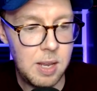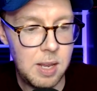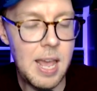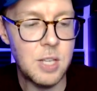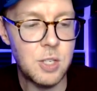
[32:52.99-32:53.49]

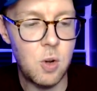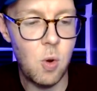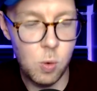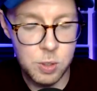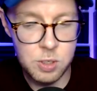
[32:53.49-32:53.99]
It has an
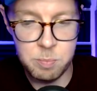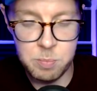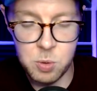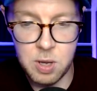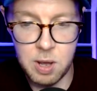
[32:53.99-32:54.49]
awesome
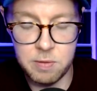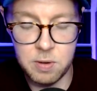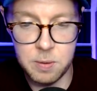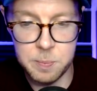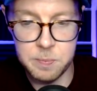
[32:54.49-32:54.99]
book
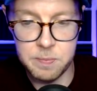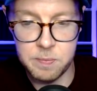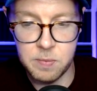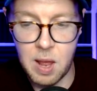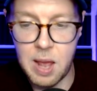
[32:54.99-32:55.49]
cover.
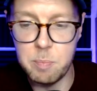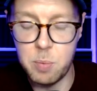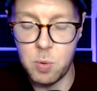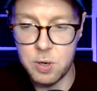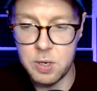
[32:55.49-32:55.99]
I
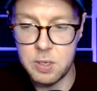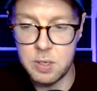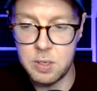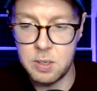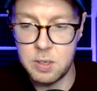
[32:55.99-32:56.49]
bought
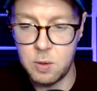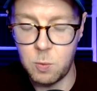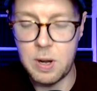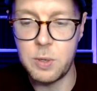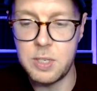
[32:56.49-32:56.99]
it
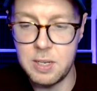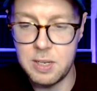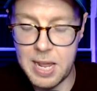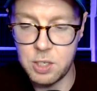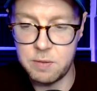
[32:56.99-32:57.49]
when I was in
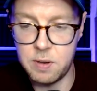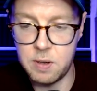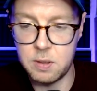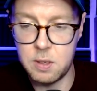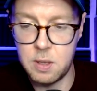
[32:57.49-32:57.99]

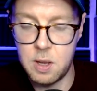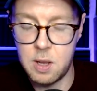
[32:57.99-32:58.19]
Nashville.